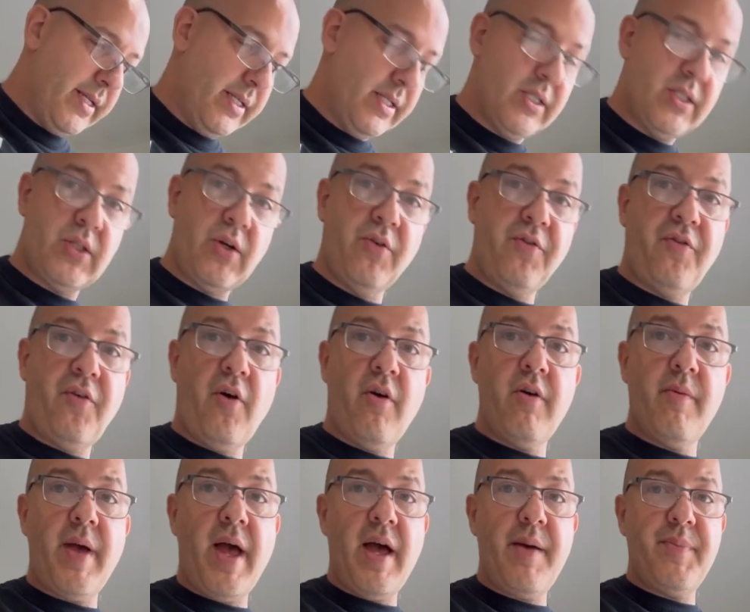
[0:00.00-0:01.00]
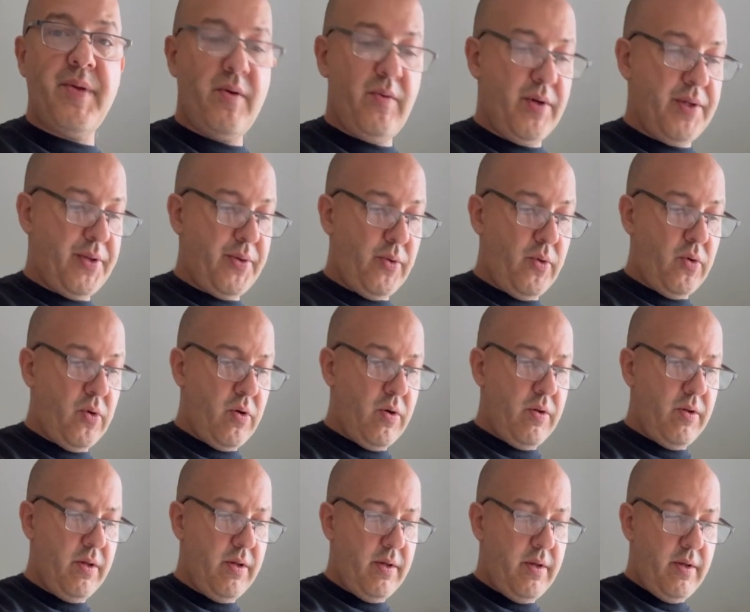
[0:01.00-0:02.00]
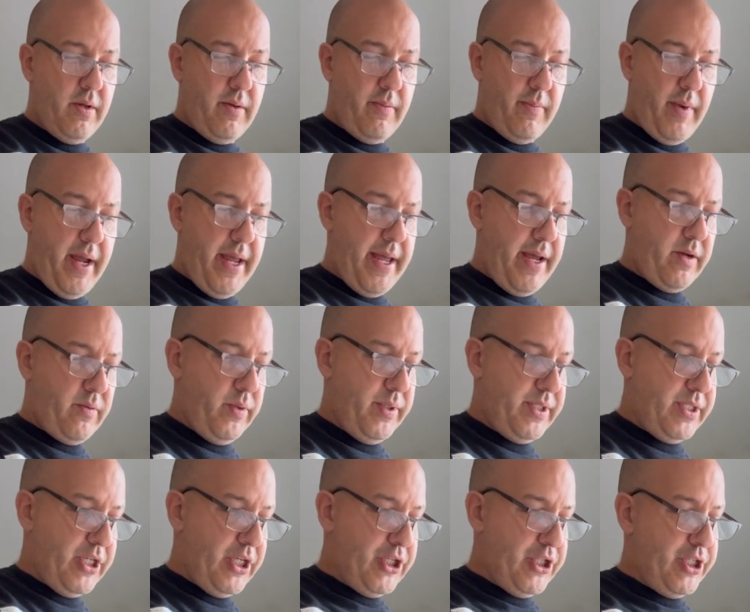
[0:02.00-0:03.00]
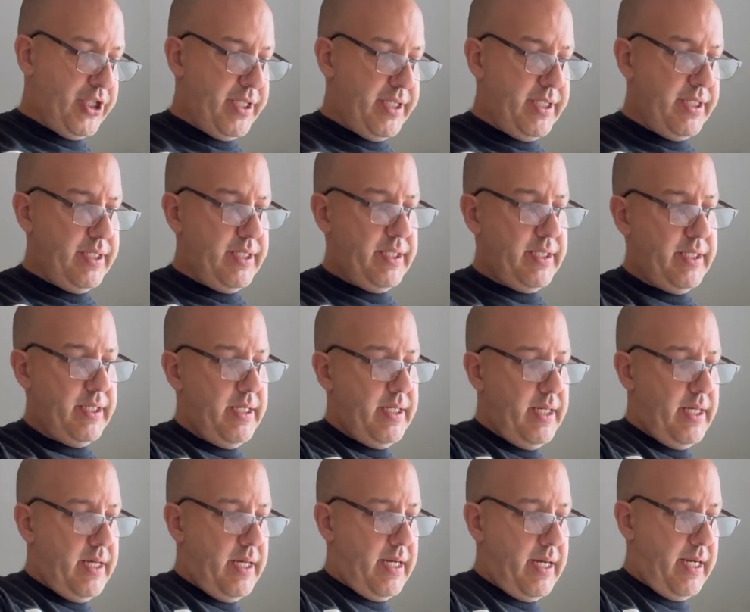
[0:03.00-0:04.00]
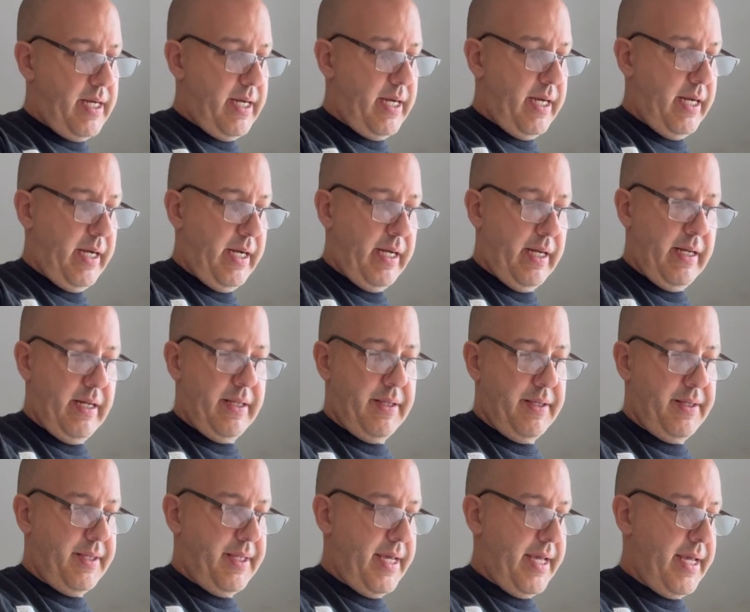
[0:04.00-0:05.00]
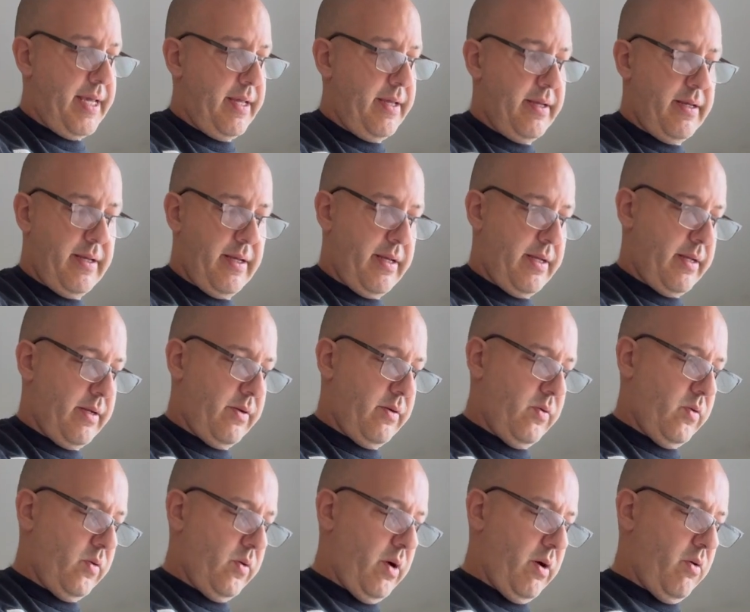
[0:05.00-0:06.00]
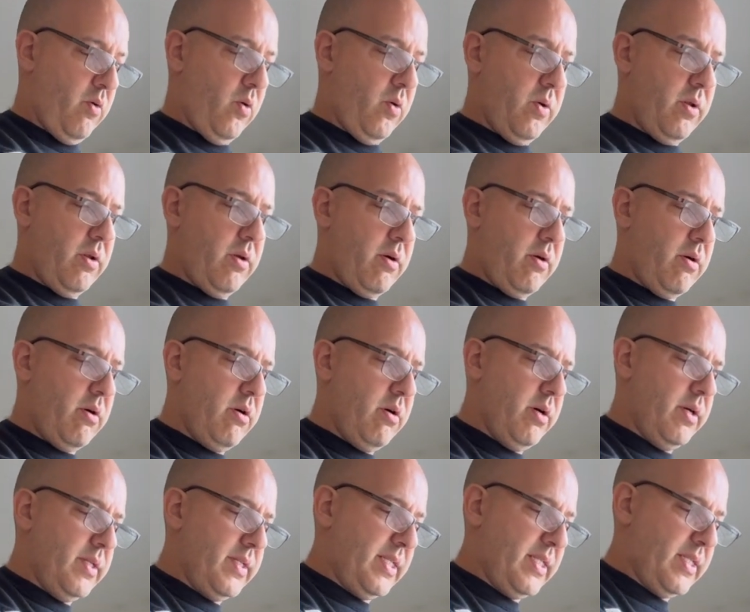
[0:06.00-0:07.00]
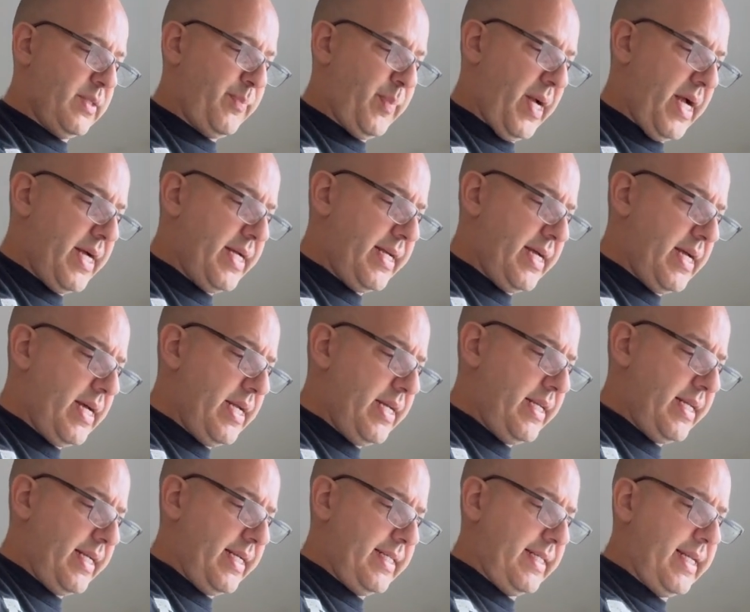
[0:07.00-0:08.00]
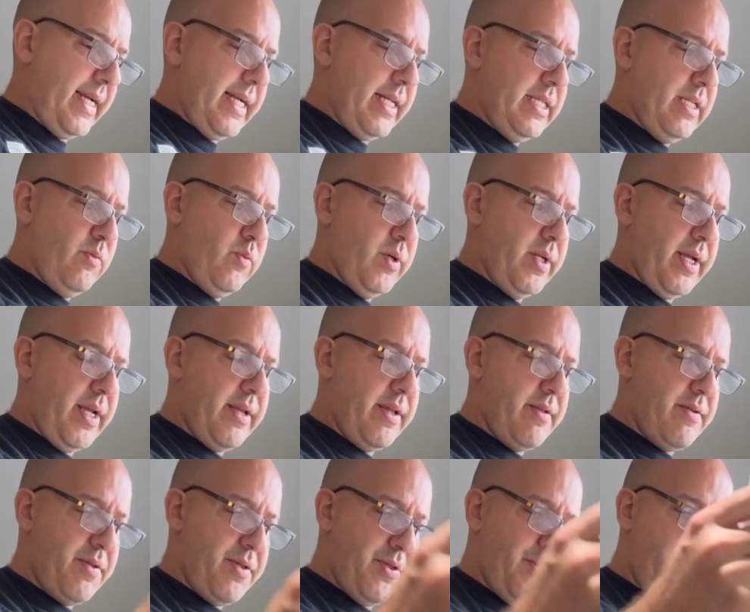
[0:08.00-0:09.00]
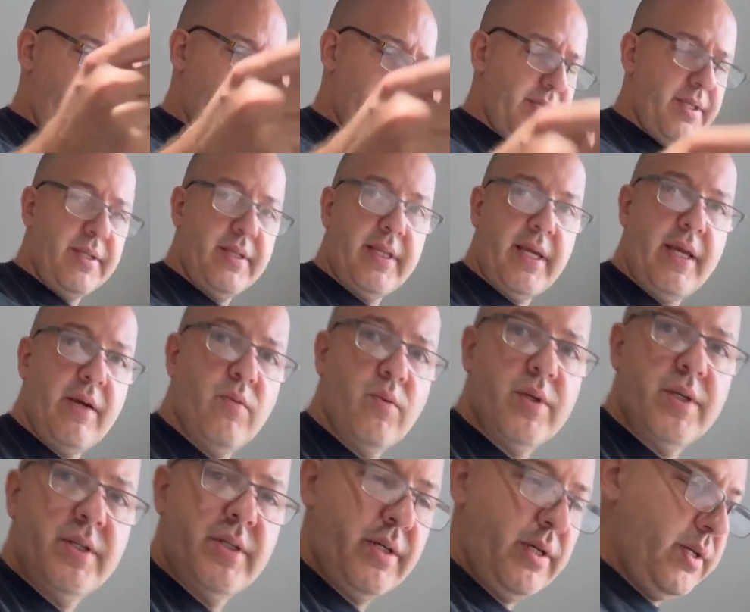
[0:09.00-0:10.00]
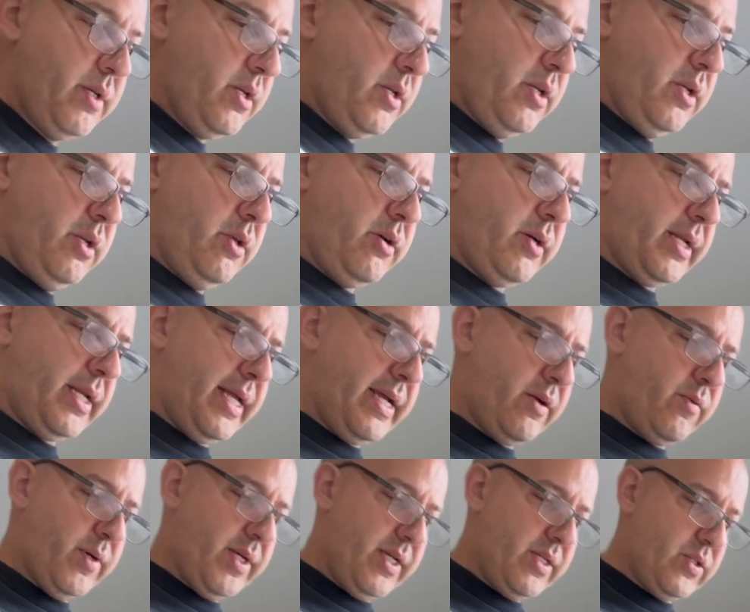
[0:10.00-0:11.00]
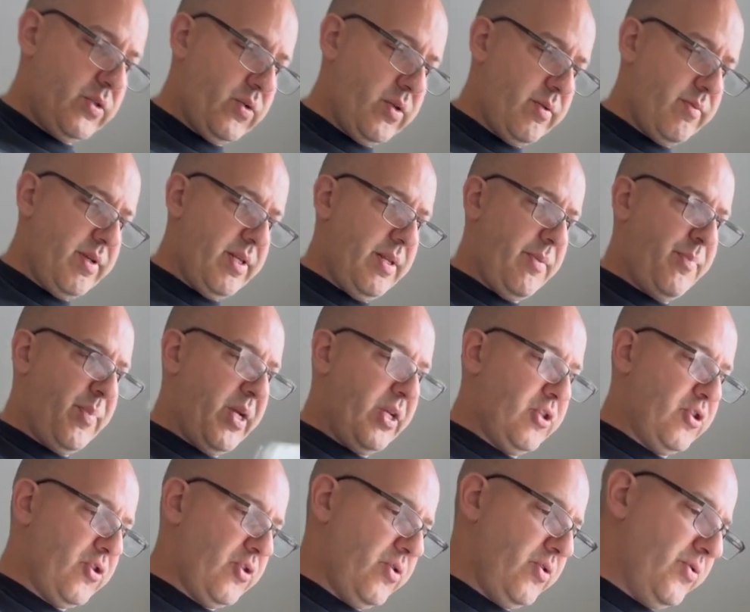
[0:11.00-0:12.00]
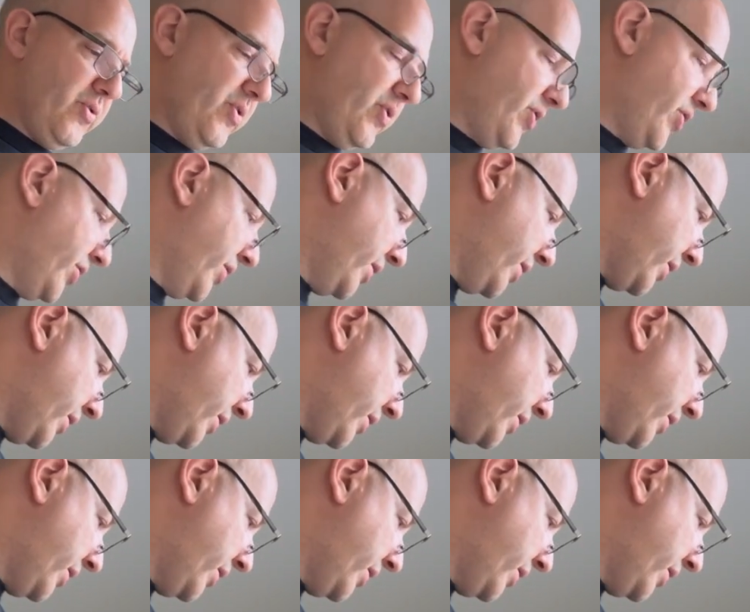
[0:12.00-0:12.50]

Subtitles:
So far, I'm happy with all my acquisitions. They all are spot on, exactly what I thought that they would look like when I saw them in the pictures.